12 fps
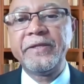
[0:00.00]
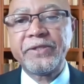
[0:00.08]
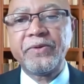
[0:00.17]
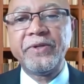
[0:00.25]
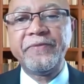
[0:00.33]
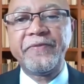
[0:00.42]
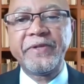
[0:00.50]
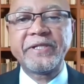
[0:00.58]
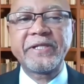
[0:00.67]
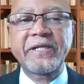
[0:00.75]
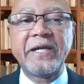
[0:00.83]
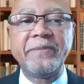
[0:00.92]
This
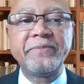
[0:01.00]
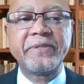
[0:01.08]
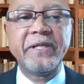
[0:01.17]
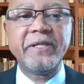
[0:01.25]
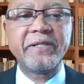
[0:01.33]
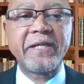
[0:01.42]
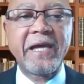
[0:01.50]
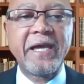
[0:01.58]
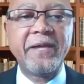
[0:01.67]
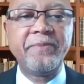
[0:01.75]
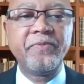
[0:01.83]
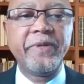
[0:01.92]
conference comes at a
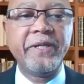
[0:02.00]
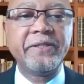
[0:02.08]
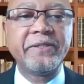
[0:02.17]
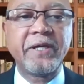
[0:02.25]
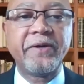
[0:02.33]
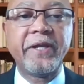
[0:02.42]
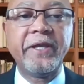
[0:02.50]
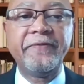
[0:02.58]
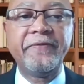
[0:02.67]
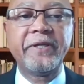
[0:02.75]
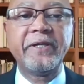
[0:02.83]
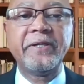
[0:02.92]
time when South
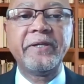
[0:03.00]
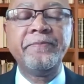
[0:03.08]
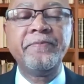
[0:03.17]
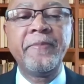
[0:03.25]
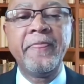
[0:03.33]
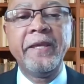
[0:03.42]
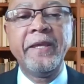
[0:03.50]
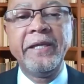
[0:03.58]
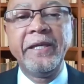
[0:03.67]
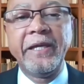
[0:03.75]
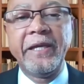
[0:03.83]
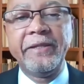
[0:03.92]
Africa
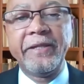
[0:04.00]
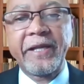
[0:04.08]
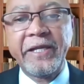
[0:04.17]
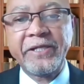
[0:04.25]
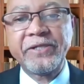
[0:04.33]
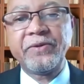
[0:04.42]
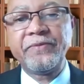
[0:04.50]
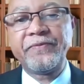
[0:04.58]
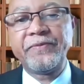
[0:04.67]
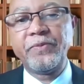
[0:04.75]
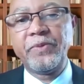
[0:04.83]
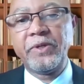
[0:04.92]
and the rest
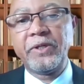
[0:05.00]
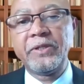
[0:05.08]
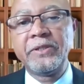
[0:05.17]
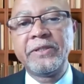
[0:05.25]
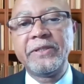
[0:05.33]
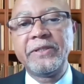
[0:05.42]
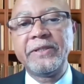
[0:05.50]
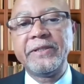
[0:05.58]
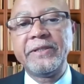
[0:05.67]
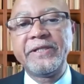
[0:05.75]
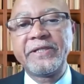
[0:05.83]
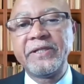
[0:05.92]
of the world
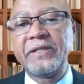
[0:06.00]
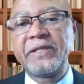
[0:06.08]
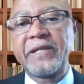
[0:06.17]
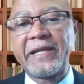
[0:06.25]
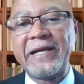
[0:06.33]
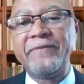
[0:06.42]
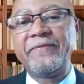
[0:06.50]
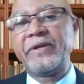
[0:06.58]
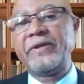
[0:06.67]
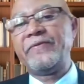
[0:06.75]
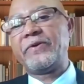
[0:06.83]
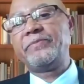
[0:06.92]
is still
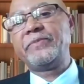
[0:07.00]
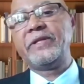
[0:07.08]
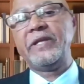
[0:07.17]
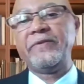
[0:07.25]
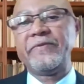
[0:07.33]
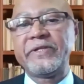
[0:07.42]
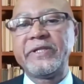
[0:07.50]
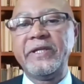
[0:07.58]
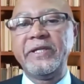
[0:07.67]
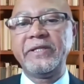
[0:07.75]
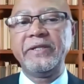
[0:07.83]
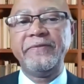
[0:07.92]
recovering from the
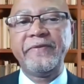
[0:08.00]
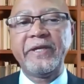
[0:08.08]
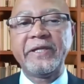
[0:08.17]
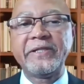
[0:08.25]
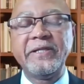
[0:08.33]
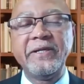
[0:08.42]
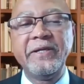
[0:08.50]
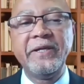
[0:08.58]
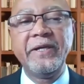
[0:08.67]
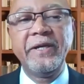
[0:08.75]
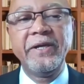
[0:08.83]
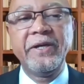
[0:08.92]
devastating effects
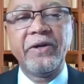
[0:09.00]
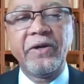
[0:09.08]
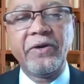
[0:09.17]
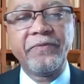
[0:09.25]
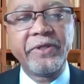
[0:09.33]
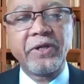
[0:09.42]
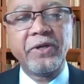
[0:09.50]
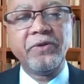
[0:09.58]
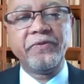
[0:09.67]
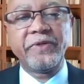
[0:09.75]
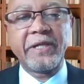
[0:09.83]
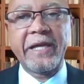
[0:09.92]
of the
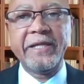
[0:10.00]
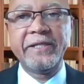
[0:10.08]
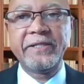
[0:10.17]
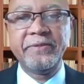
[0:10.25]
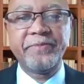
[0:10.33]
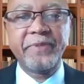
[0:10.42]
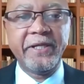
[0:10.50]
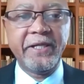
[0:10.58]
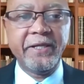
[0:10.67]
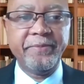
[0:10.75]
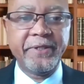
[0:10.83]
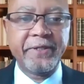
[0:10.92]
COVID-19
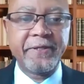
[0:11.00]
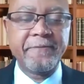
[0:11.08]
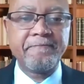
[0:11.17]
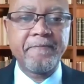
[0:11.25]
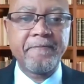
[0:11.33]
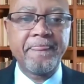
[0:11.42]
pandemic.